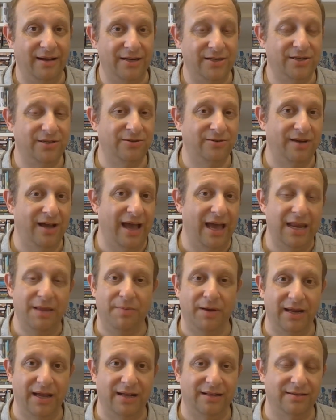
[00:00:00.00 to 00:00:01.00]
to
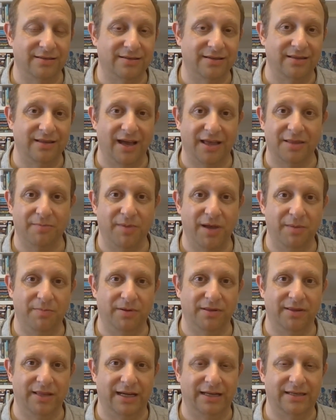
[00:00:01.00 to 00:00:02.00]
anybody else and the other
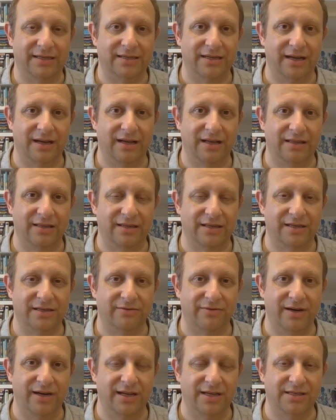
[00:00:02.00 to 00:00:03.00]
people that
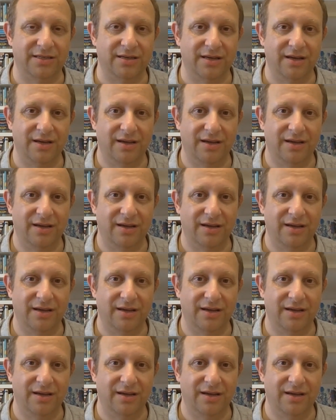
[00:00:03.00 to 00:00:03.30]
are in his